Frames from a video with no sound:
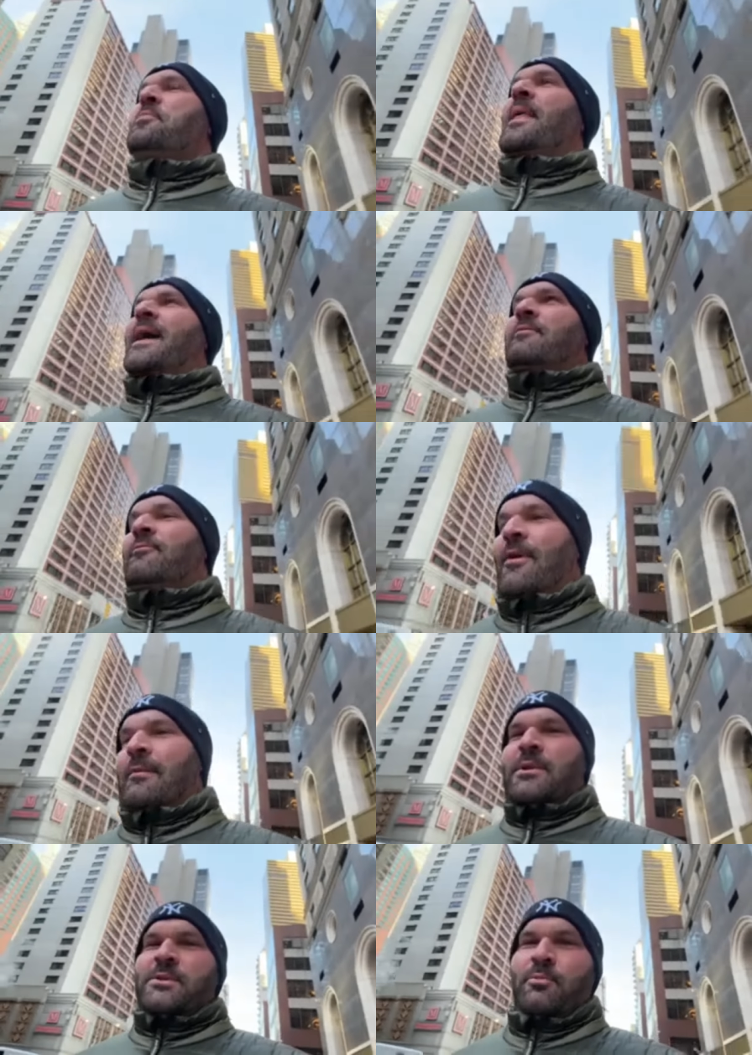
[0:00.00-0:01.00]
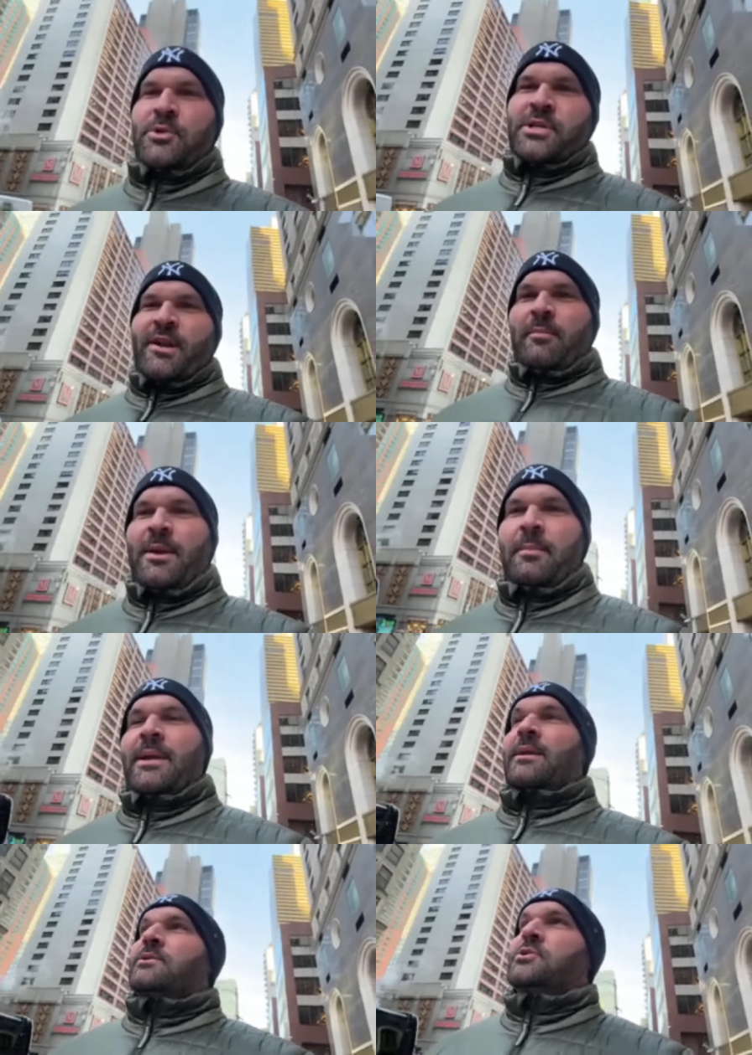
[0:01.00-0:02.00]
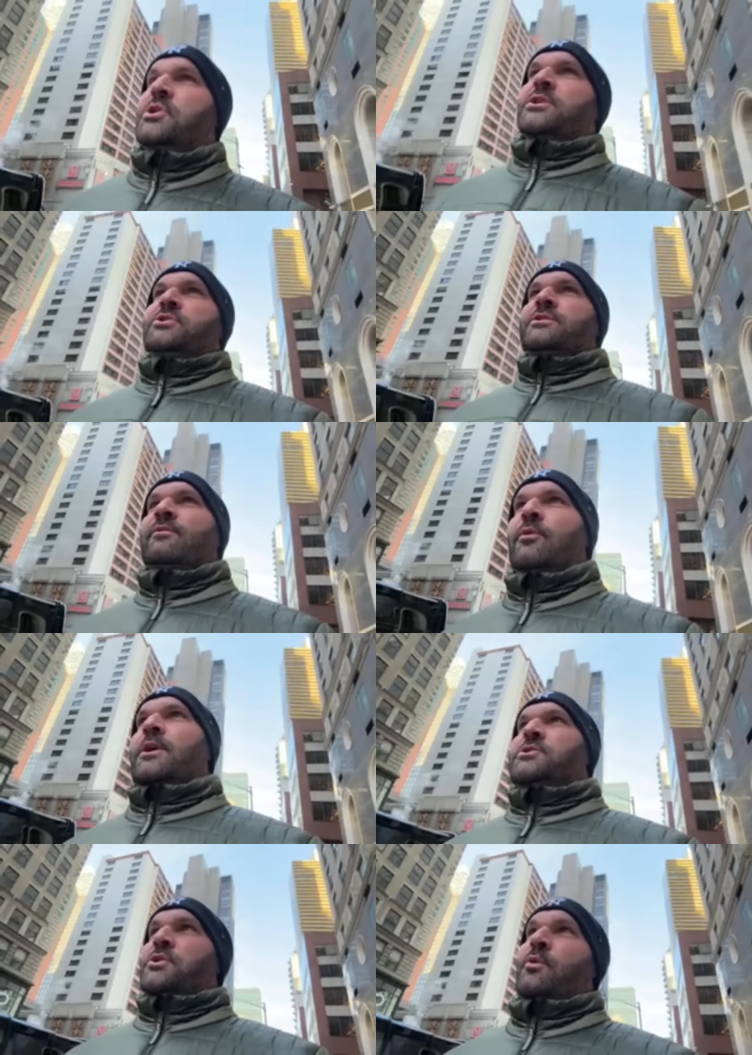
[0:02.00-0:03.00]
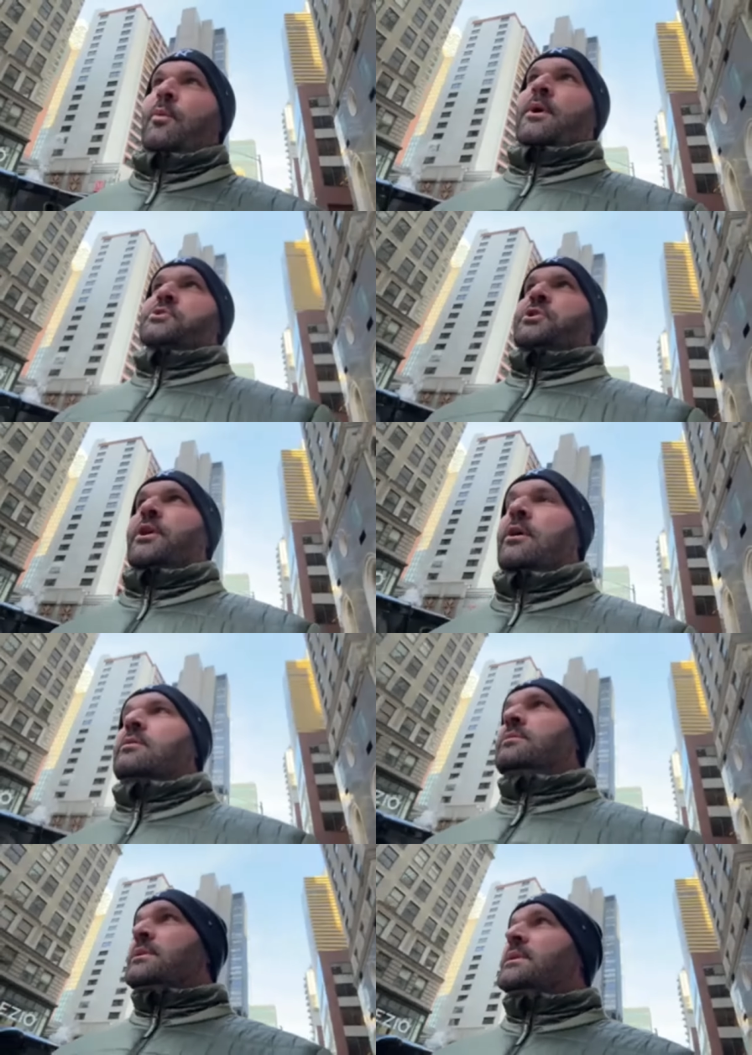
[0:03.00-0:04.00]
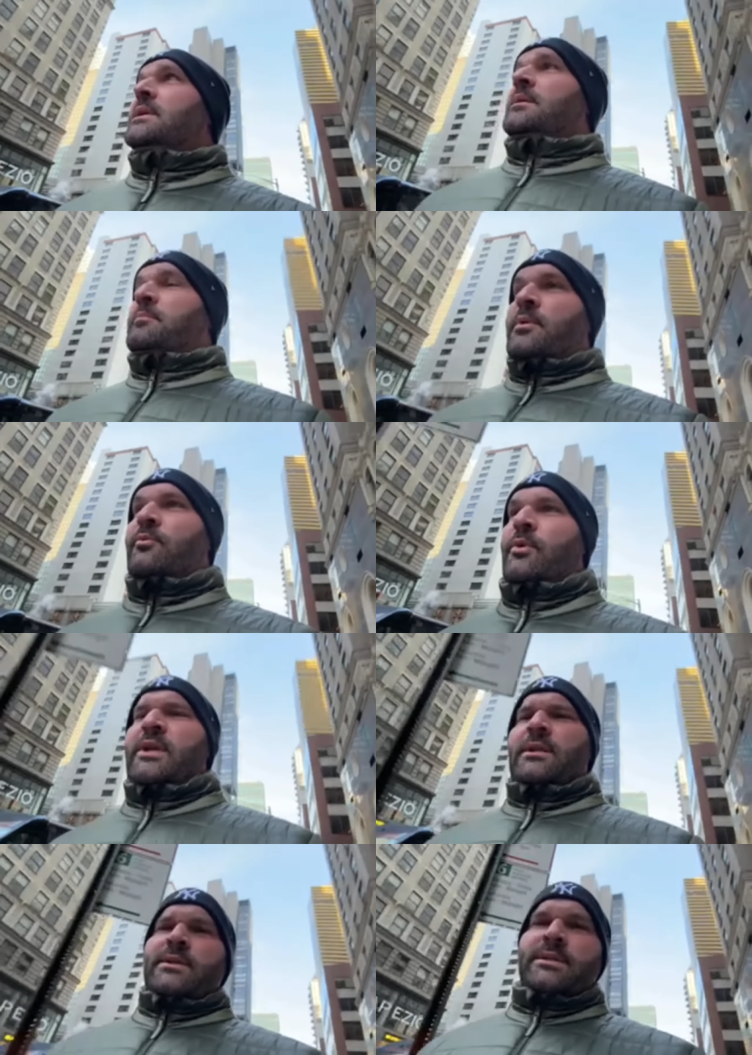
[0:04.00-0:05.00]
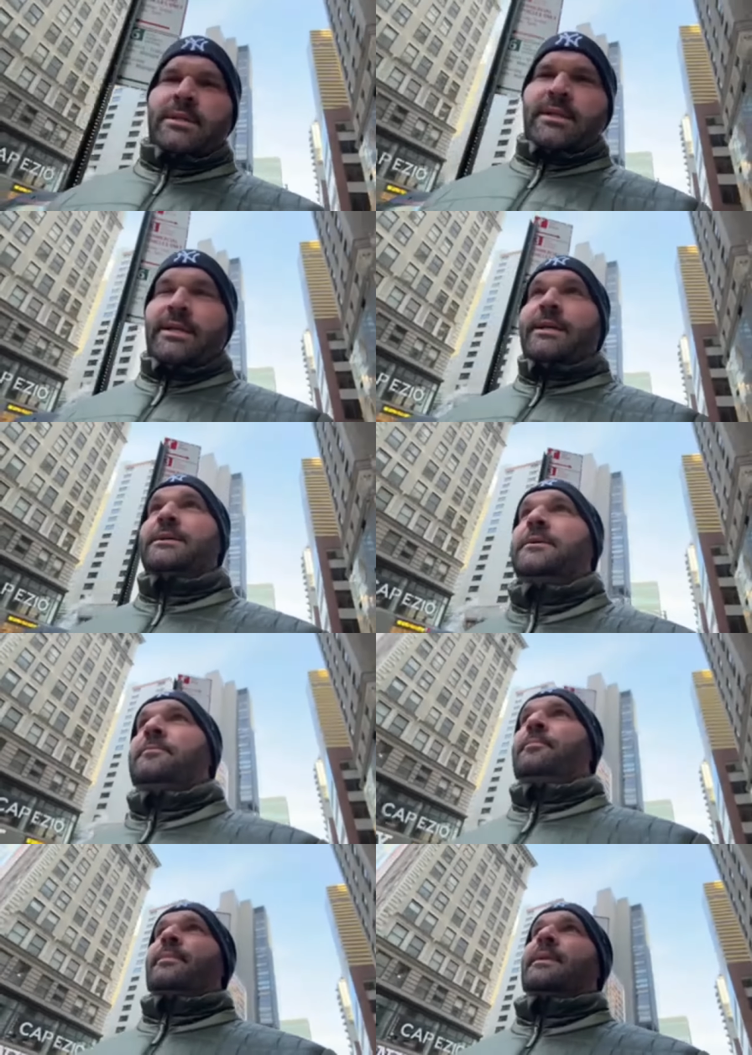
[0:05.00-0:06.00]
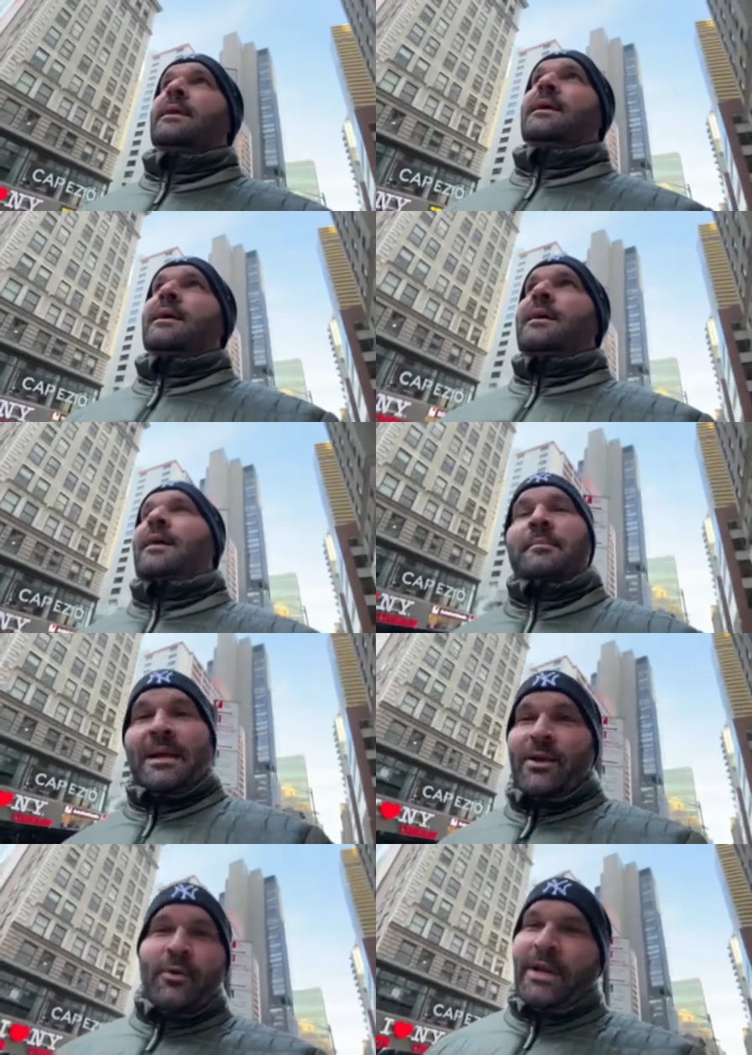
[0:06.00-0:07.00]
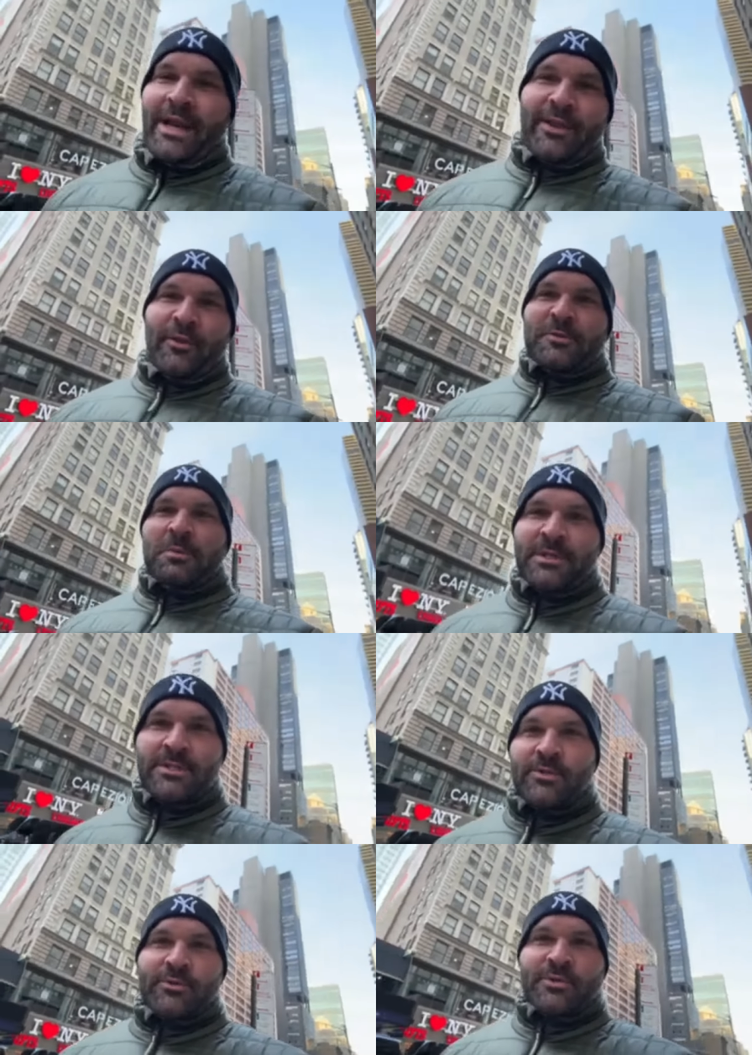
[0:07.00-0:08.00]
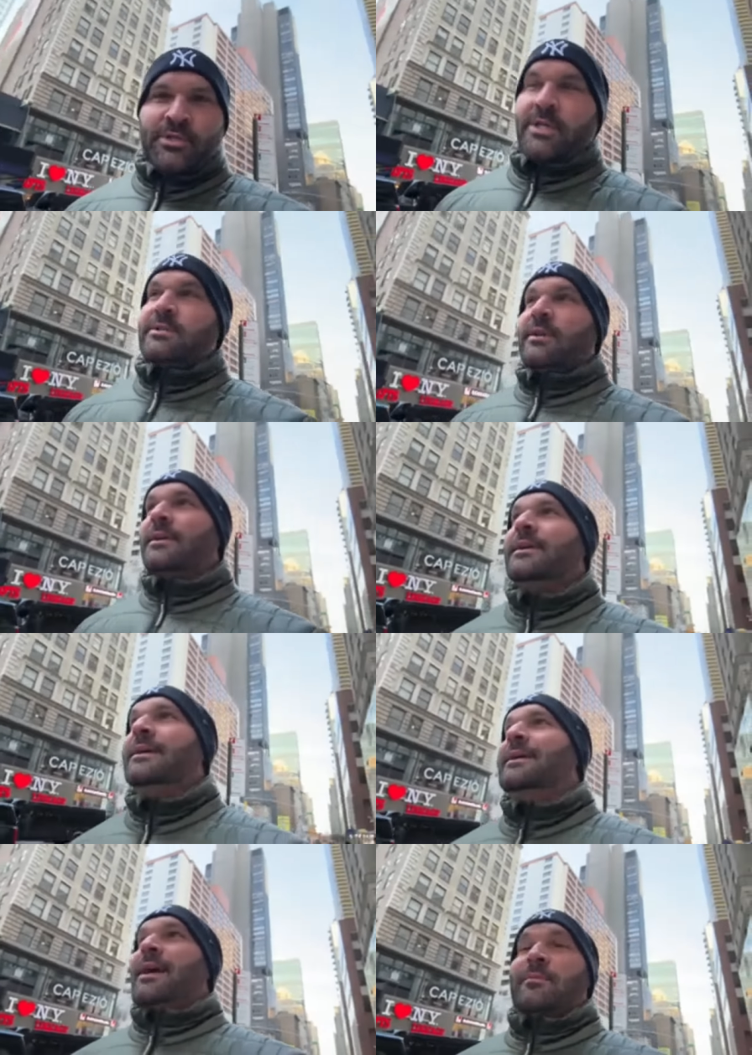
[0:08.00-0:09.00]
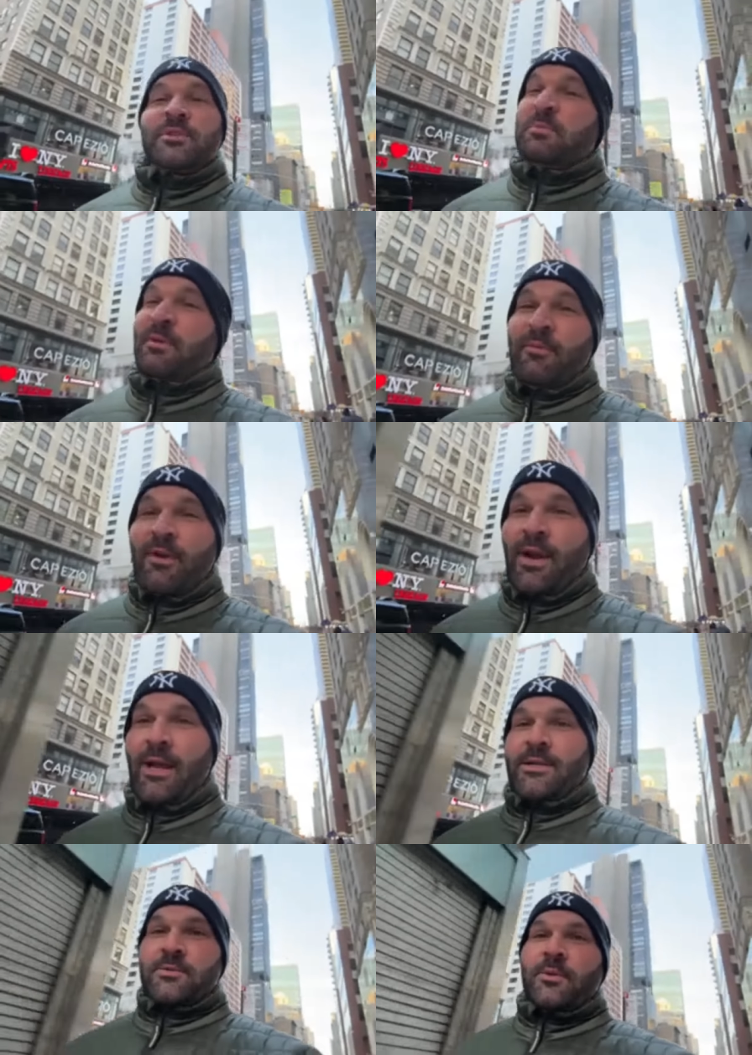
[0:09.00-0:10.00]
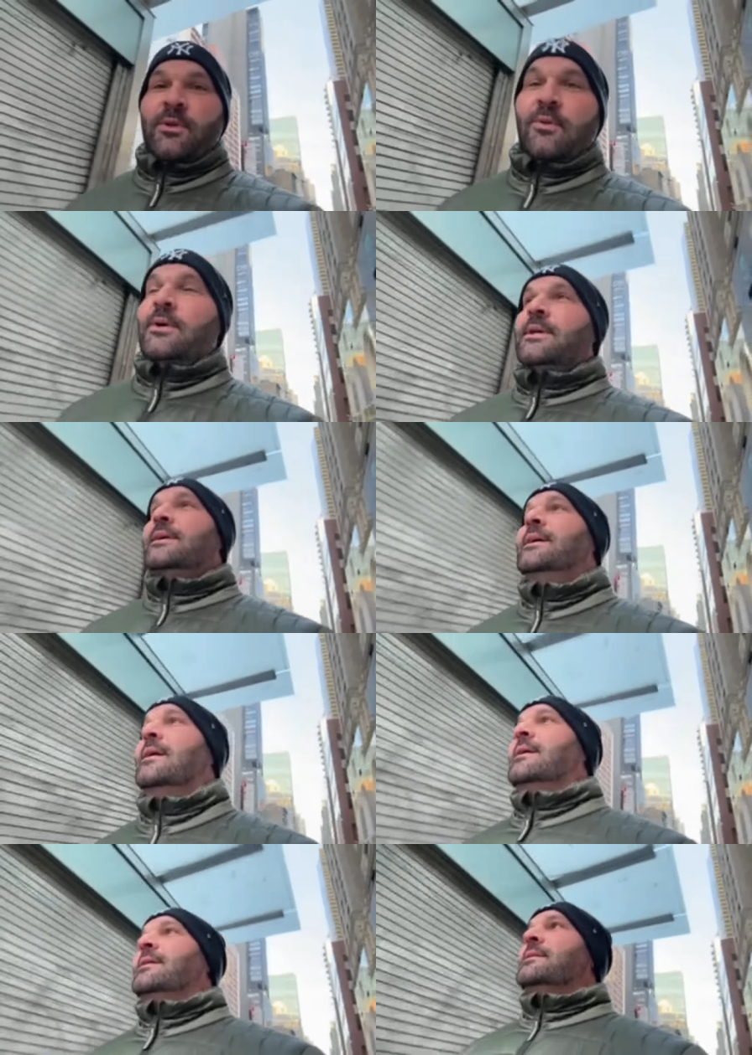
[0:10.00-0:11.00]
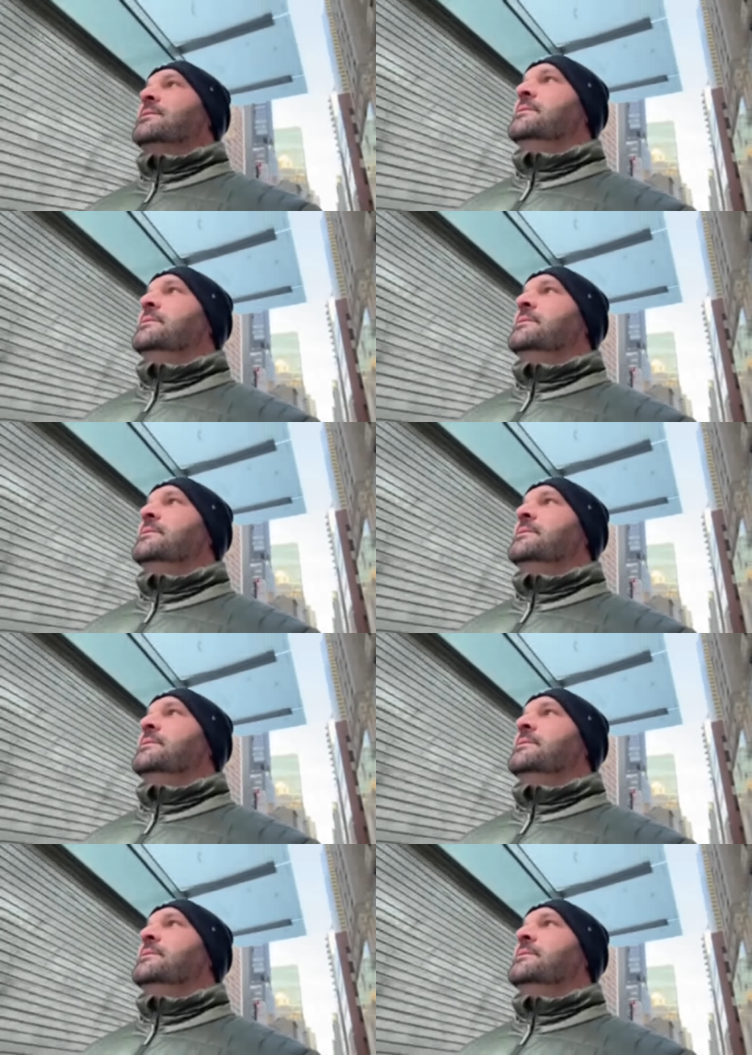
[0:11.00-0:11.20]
I very much appreciate everybody making suggestions of what I should do and where I should go, but realistically, I'm not going to any of those places you're suggesting. I'm just being very honest with you. Uh,